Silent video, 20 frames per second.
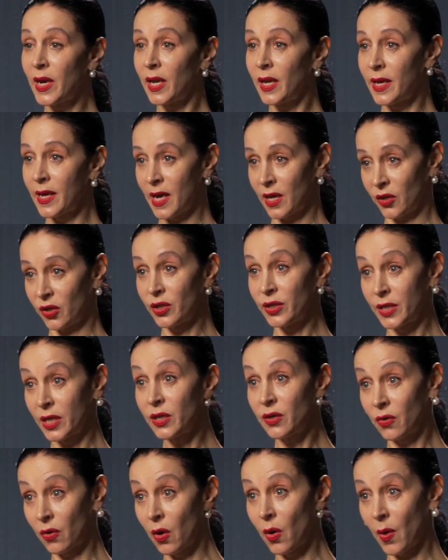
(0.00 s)
ballet actually
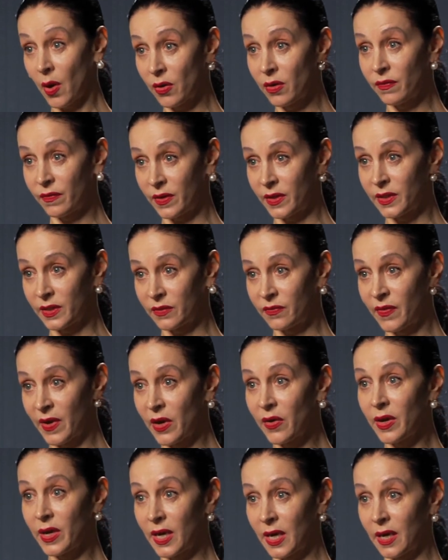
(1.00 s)
did grow out of this,
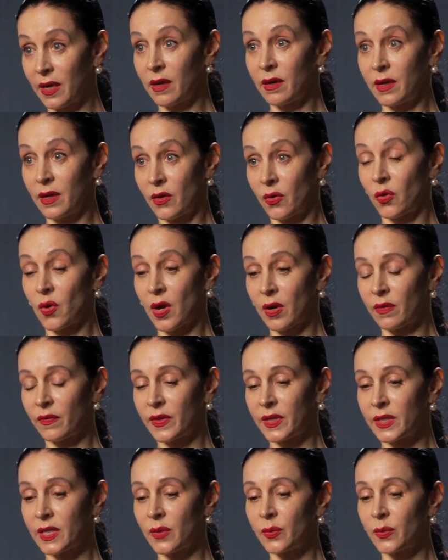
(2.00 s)
very clearly grew out of this,